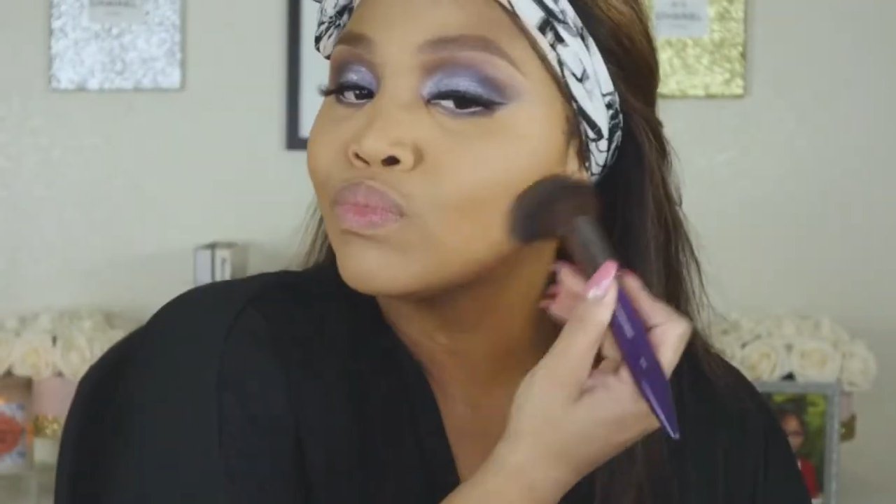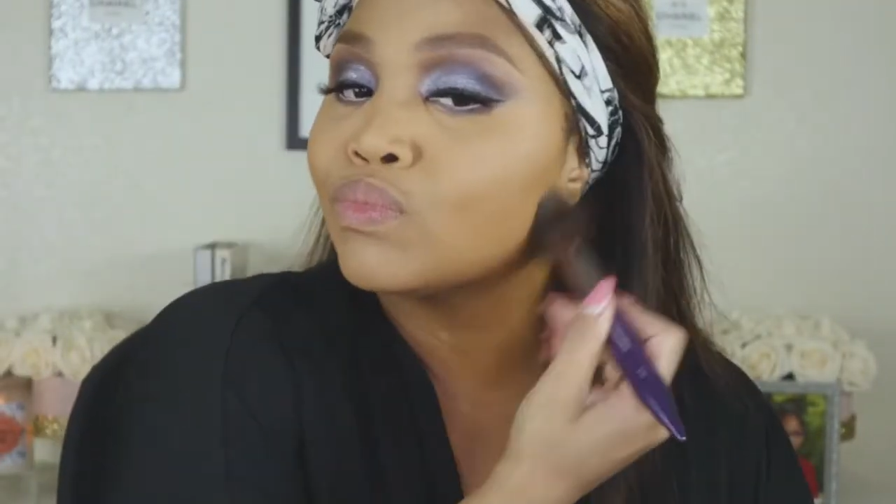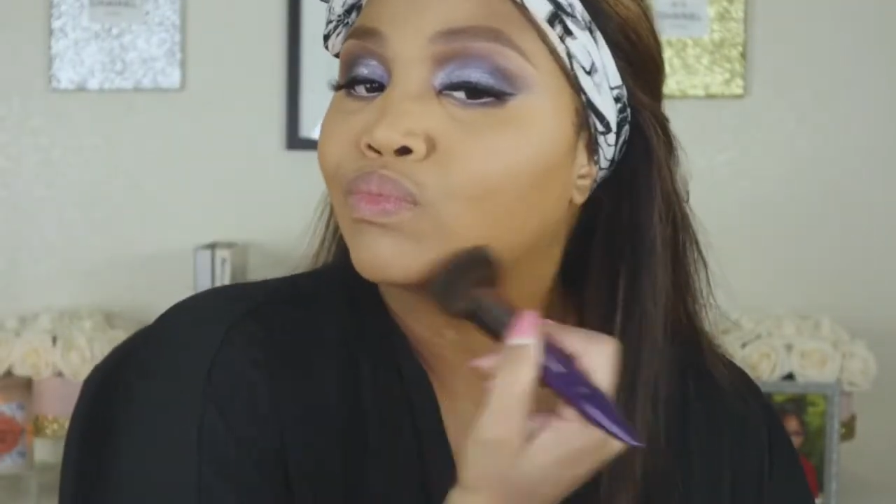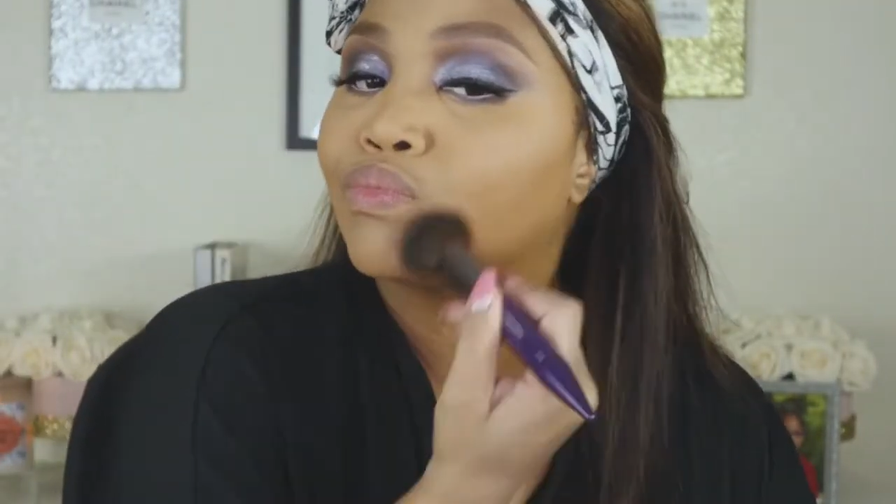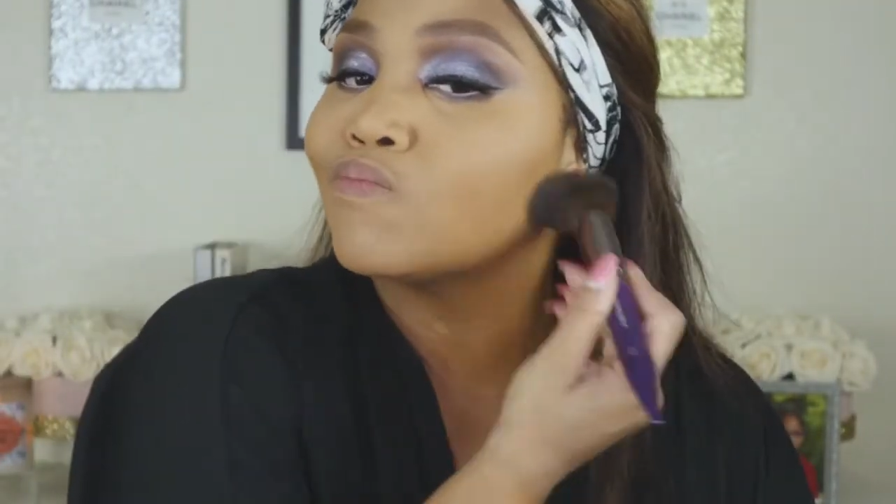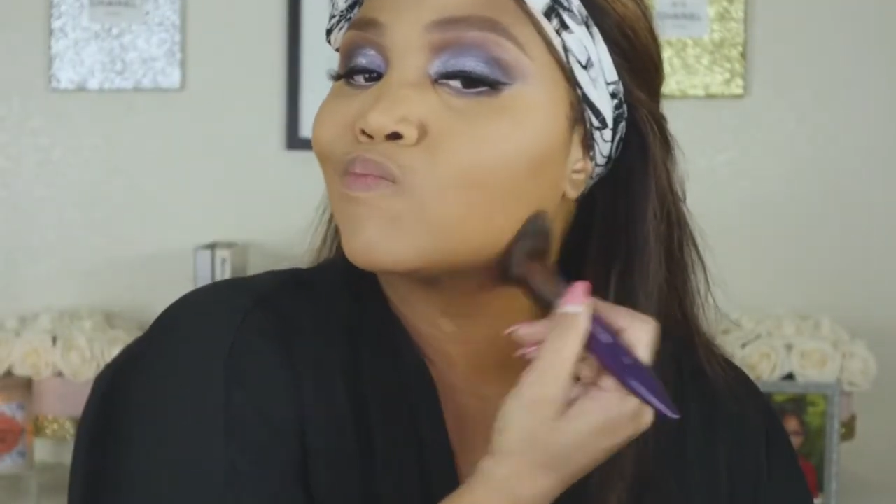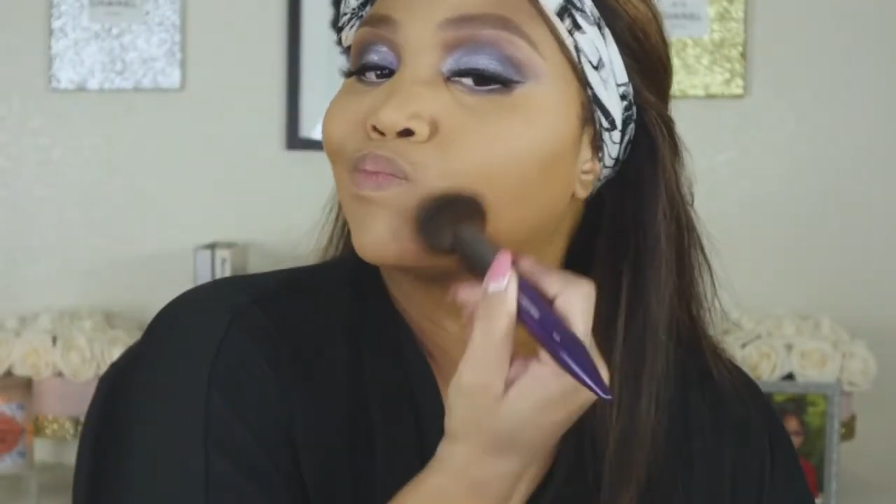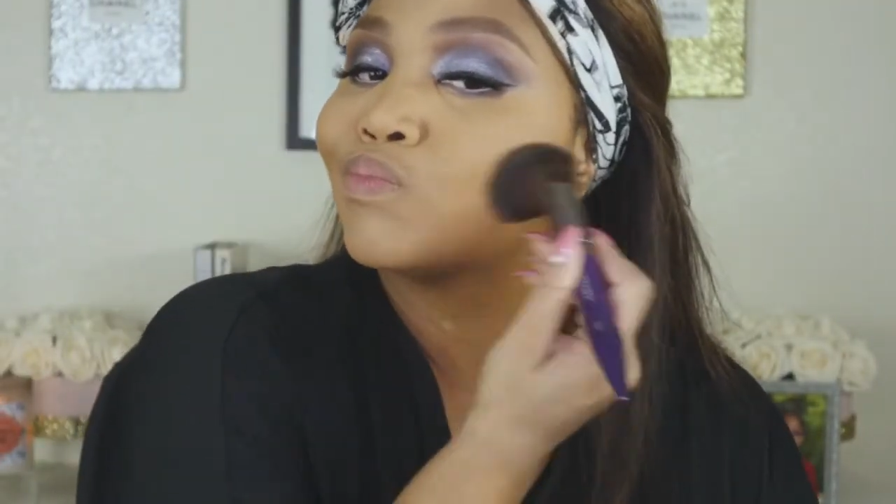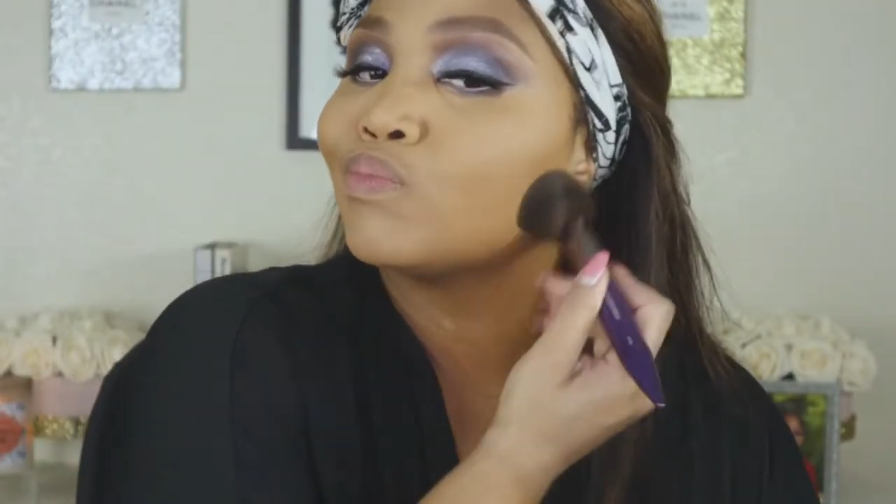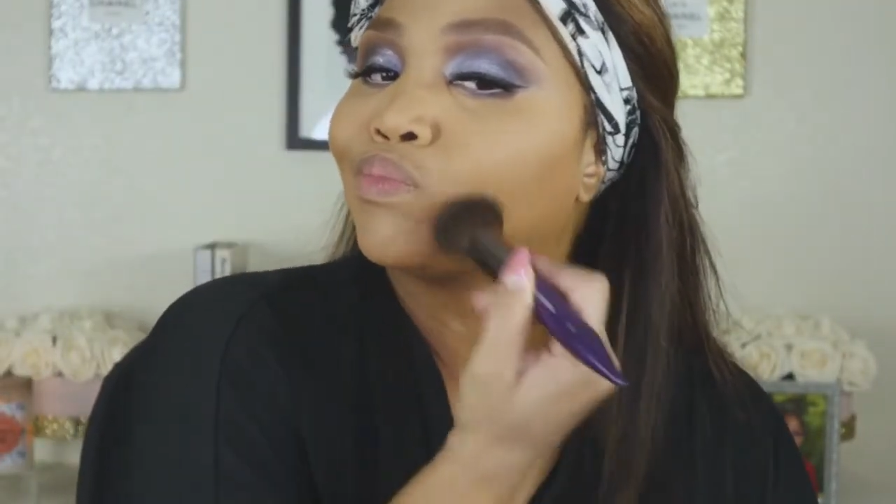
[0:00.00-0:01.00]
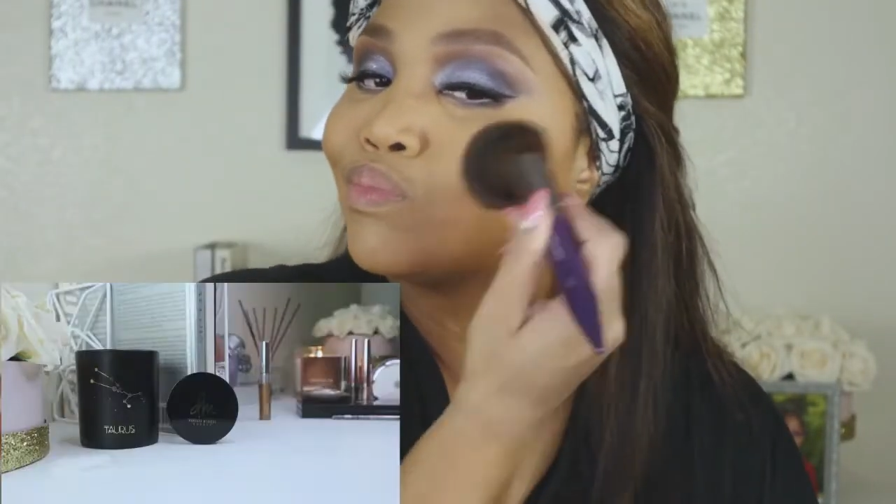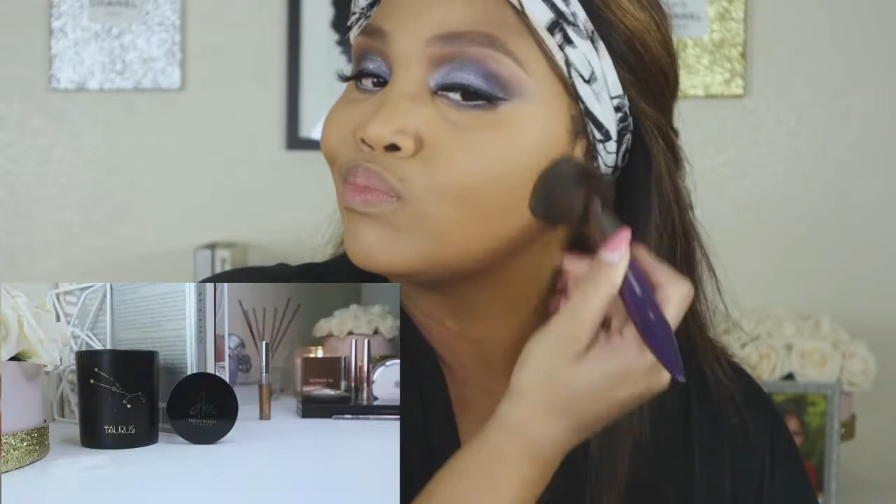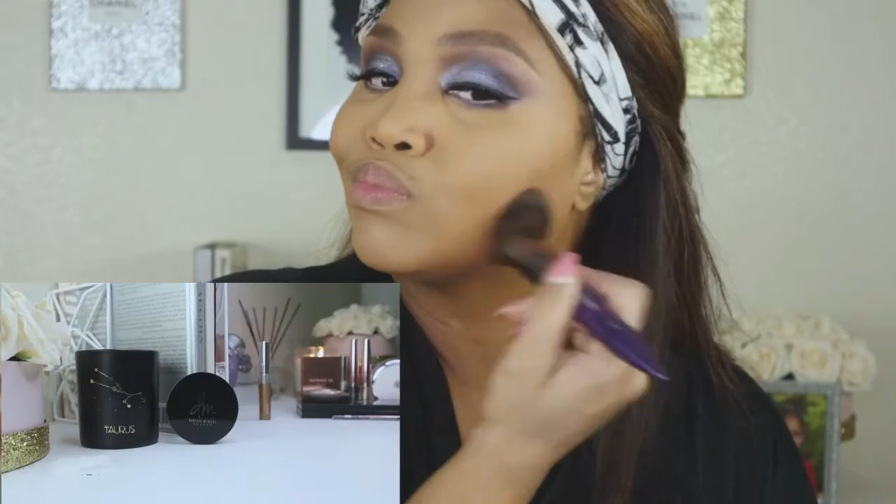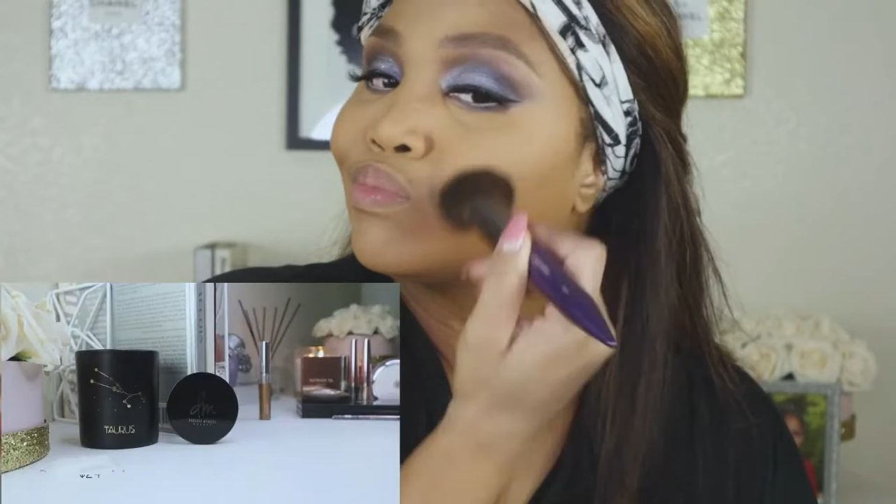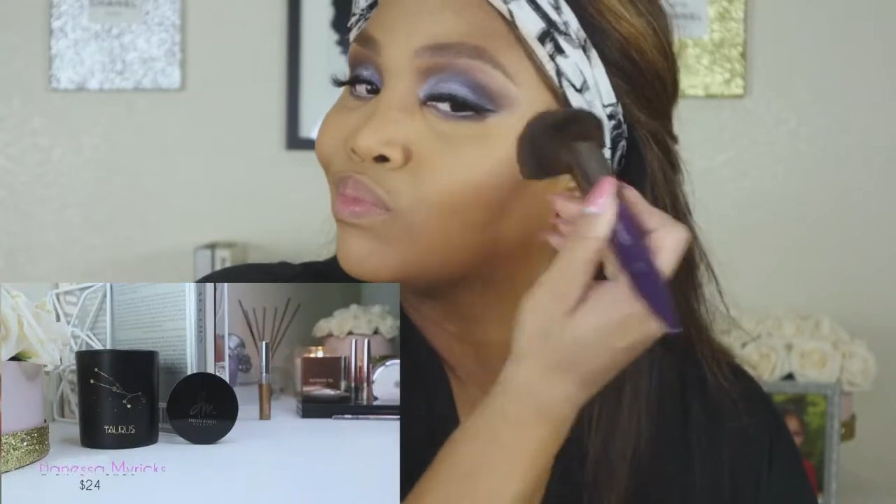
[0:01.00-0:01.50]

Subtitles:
of a skin